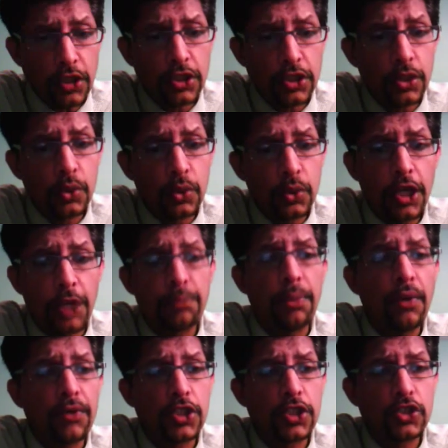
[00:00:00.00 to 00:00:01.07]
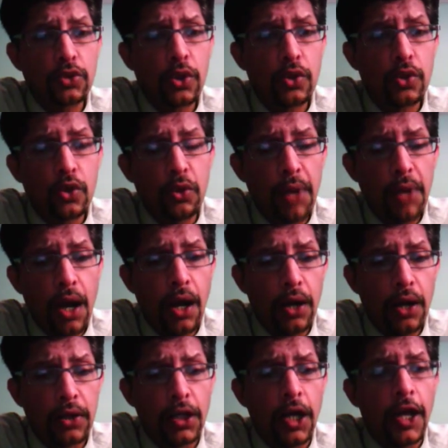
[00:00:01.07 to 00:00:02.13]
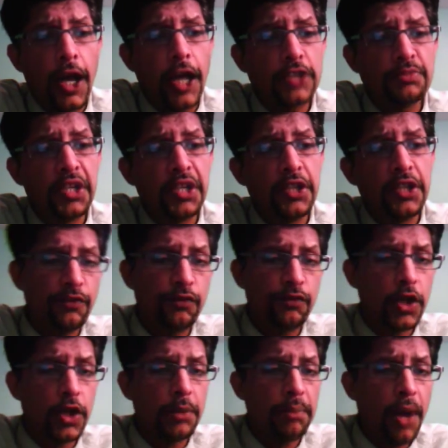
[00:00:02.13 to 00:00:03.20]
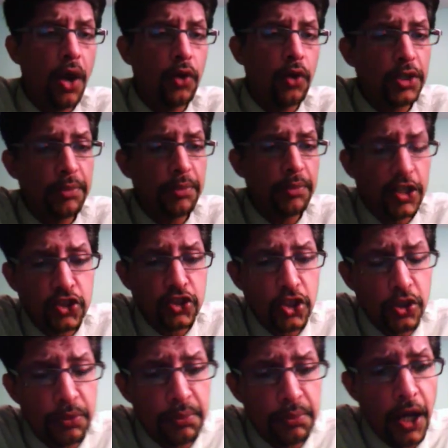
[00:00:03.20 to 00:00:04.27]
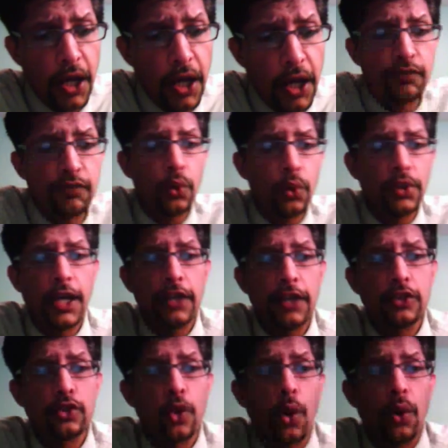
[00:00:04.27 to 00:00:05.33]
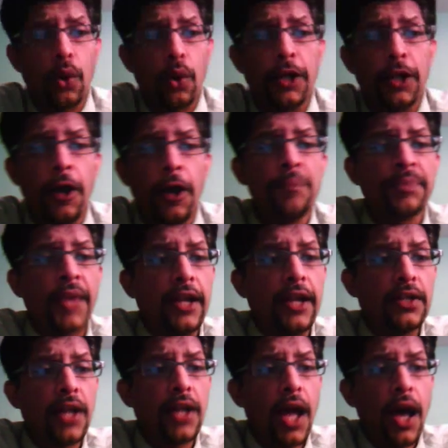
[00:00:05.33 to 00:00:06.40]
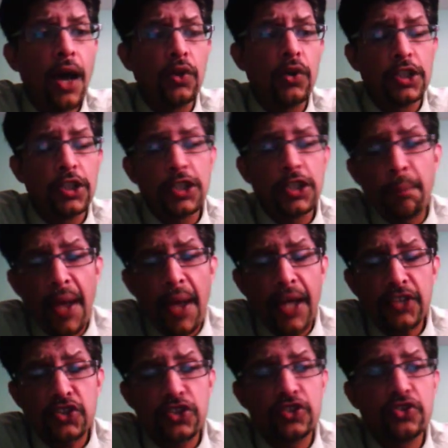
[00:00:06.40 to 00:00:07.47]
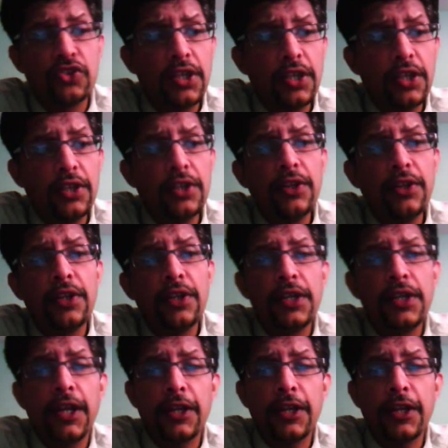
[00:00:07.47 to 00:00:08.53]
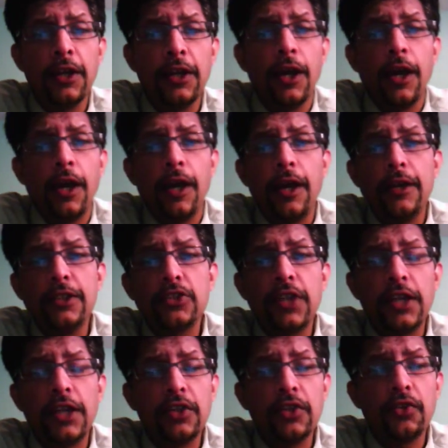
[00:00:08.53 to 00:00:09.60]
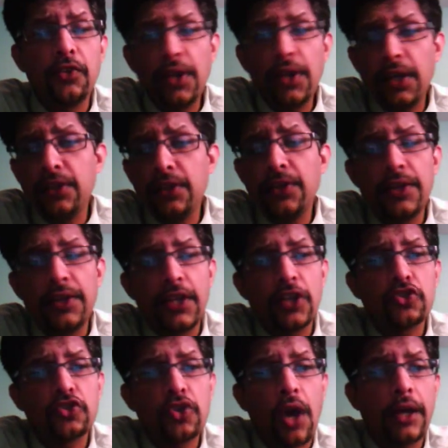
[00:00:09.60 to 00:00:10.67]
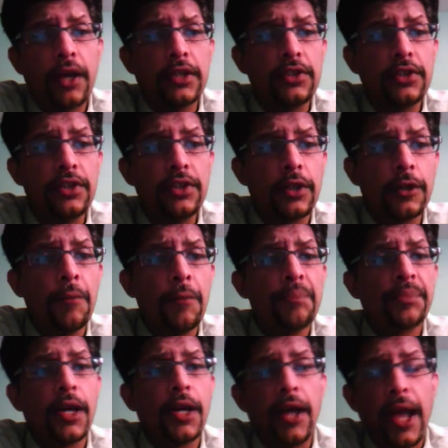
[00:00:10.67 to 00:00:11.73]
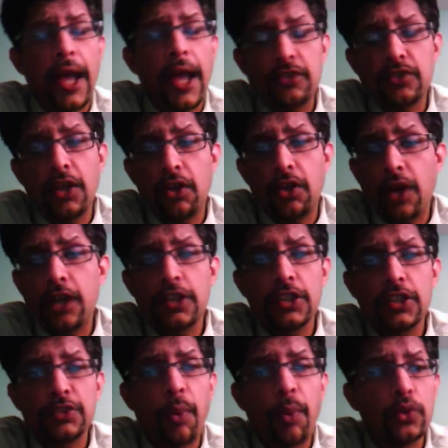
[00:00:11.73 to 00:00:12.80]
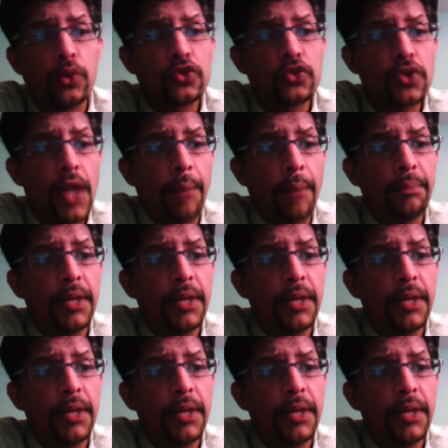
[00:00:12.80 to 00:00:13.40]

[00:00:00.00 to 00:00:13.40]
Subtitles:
to you here, Bhuvaneshwar Kumar has been hit for a boundary by Chigumbura in the 48th over, and now the match is really getting really exciting here at the Harare Sports Club,